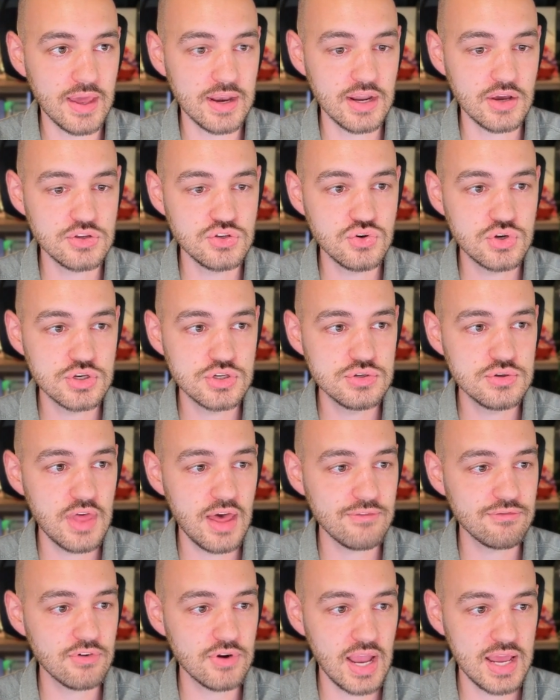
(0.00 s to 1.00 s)
that. Now, you can do
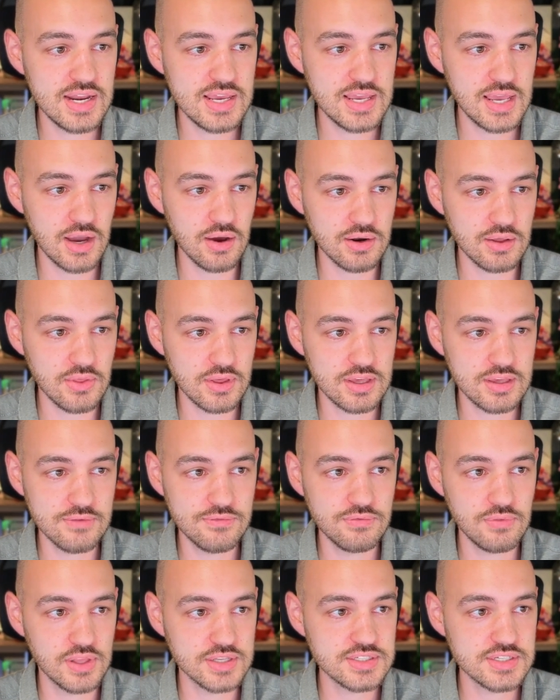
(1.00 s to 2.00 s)
that for any county. Like
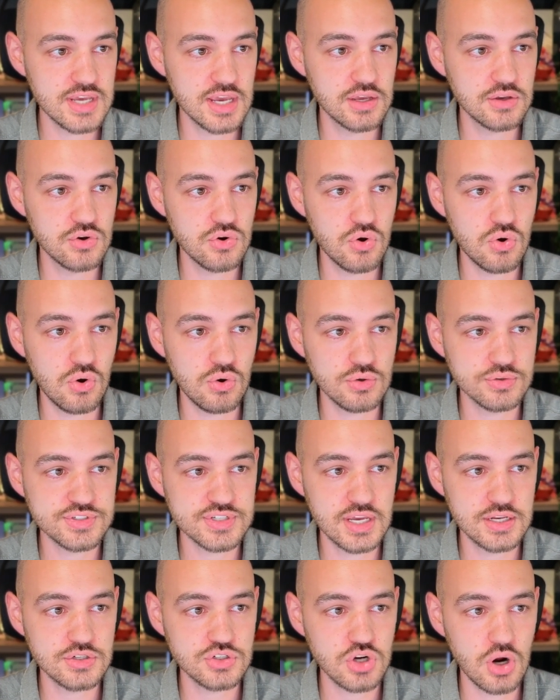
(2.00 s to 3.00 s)
if, let's say, Google
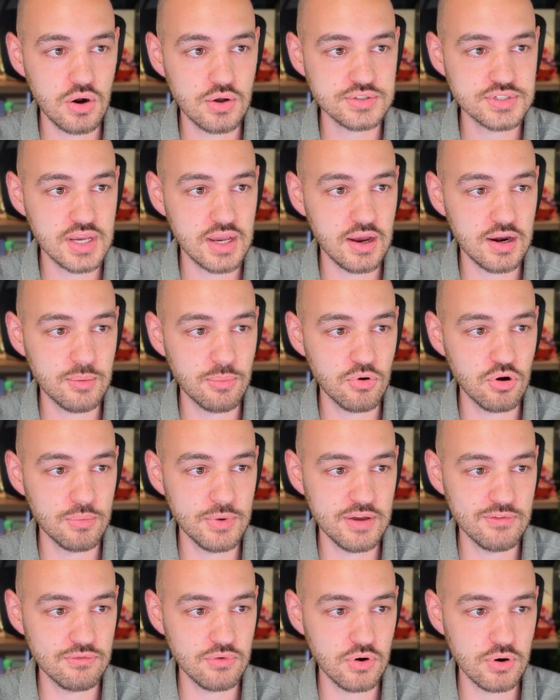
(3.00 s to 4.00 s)
St. Charles County
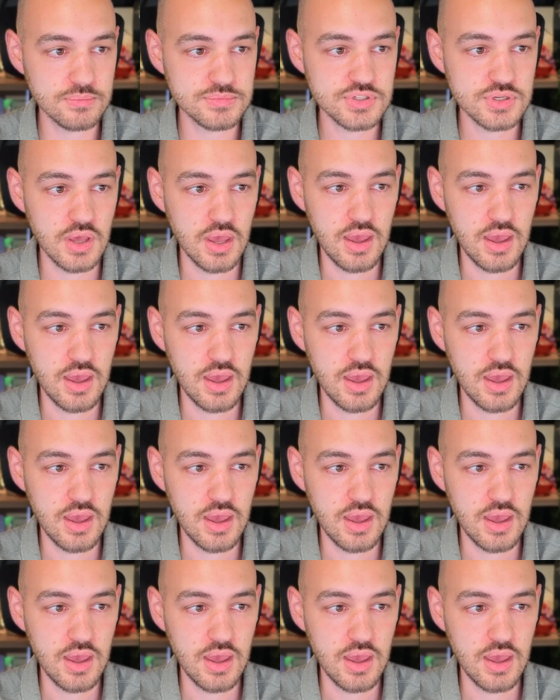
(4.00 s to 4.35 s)
probate forms,